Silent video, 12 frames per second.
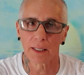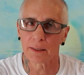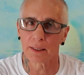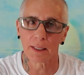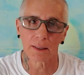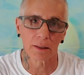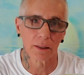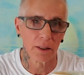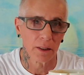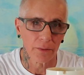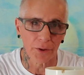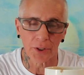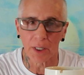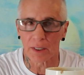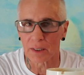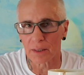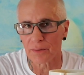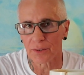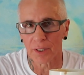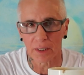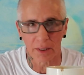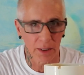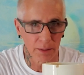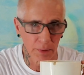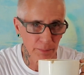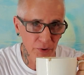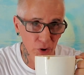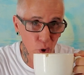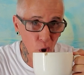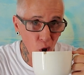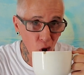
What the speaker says: that. They're not going to come up to you.